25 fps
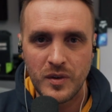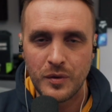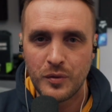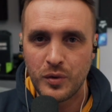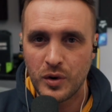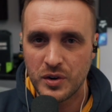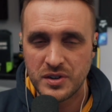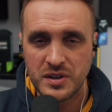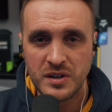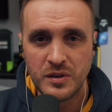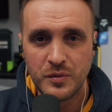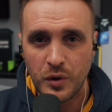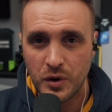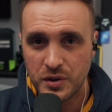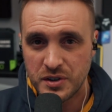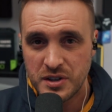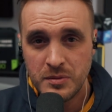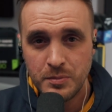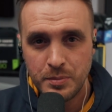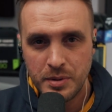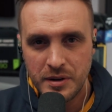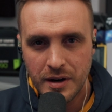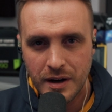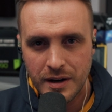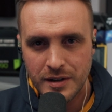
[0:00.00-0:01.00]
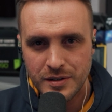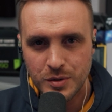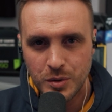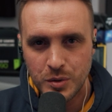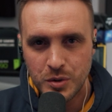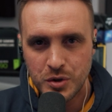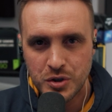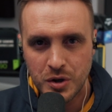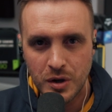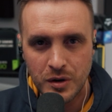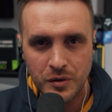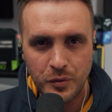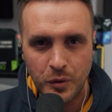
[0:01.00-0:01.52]
fourteen fourteen p
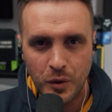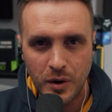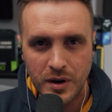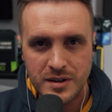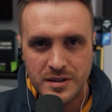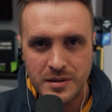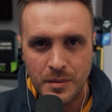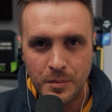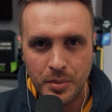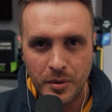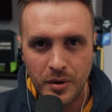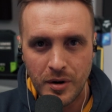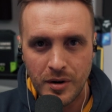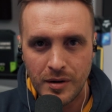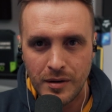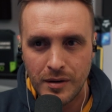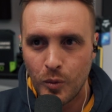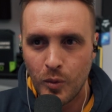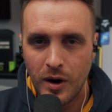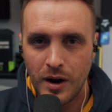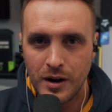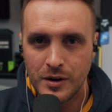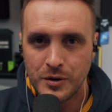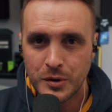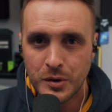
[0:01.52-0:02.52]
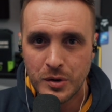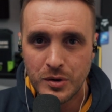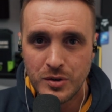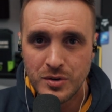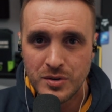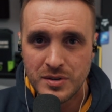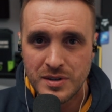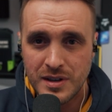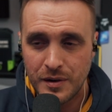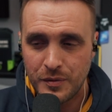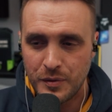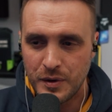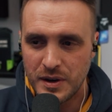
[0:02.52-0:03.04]
resolution, for example, well, you could
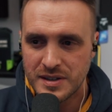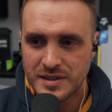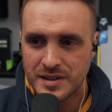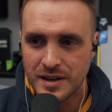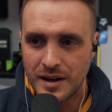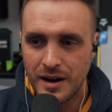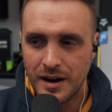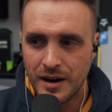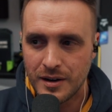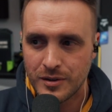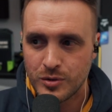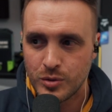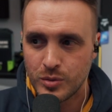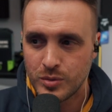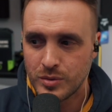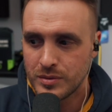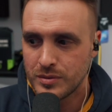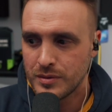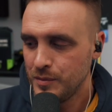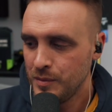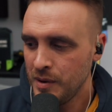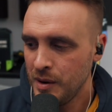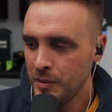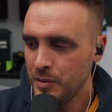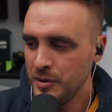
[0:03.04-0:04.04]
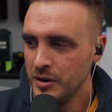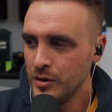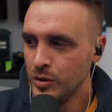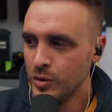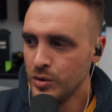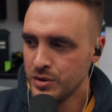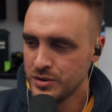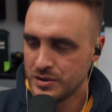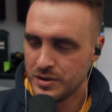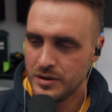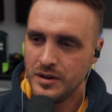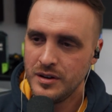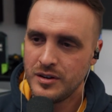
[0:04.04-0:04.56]
use F S R to maybe
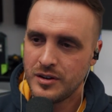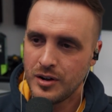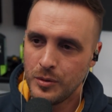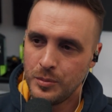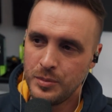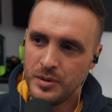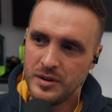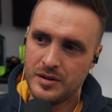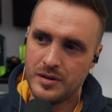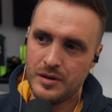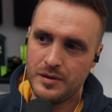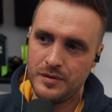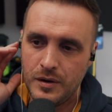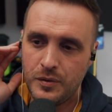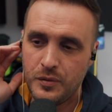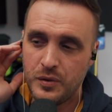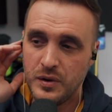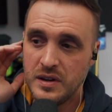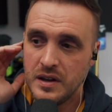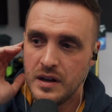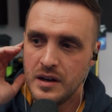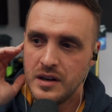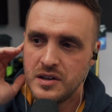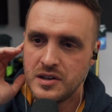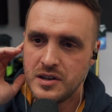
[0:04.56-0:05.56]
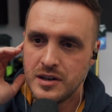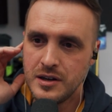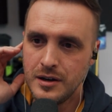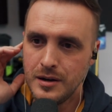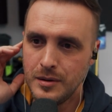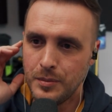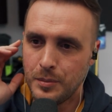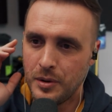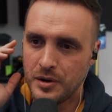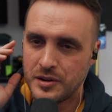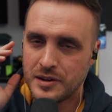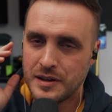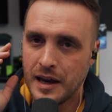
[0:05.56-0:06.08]
lose a little bit of fidelity,
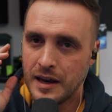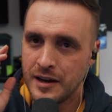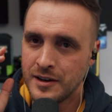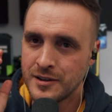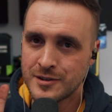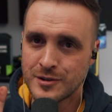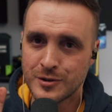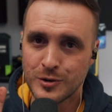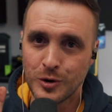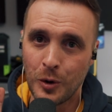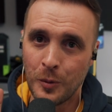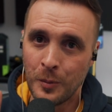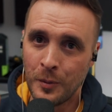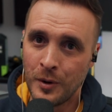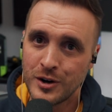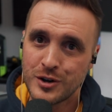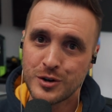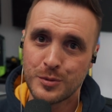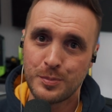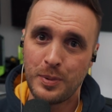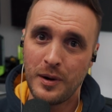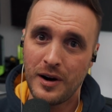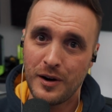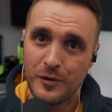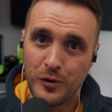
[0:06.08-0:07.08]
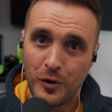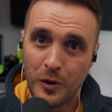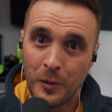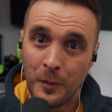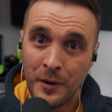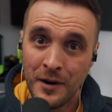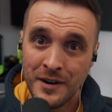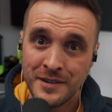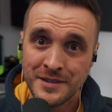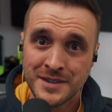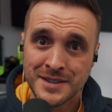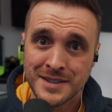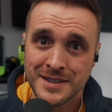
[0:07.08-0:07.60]
but gain so much
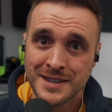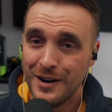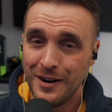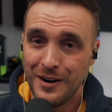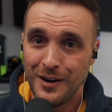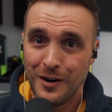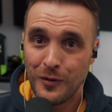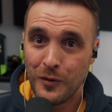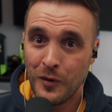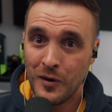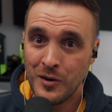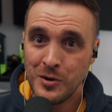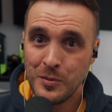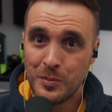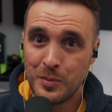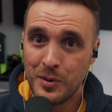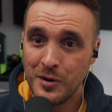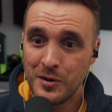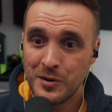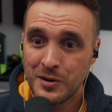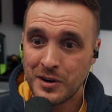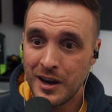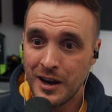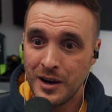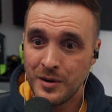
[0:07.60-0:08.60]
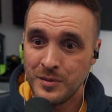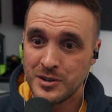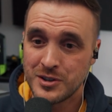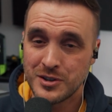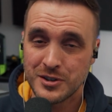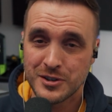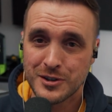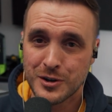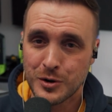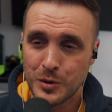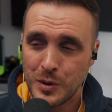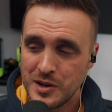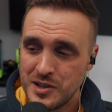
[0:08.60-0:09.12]
performance. Uh, when you play a game, it's
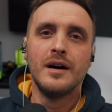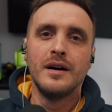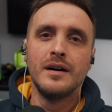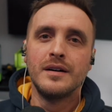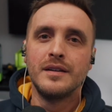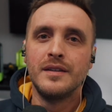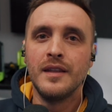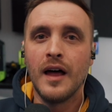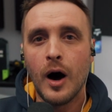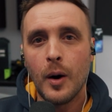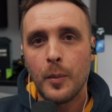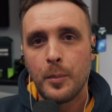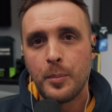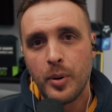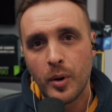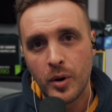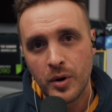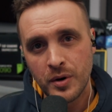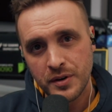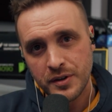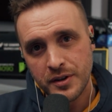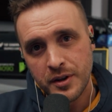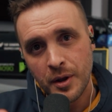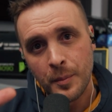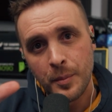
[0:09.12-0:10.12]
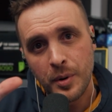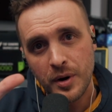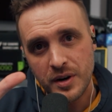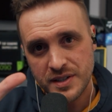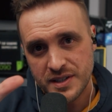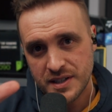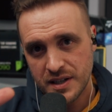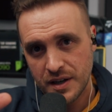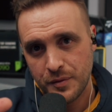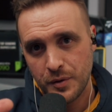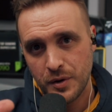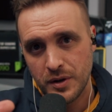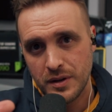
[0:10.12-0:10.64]
just crazy. Now, point number
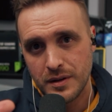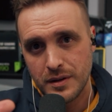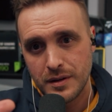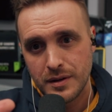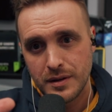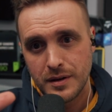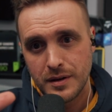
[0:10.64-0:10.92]
seven.